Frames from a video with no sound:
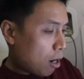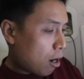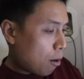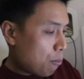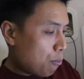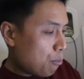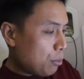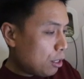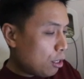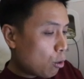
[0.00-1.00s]

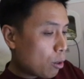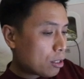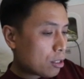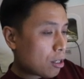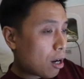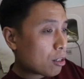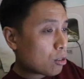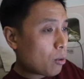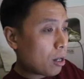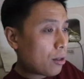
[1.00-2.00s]
BDO as a stock
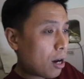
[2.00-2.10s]
as well.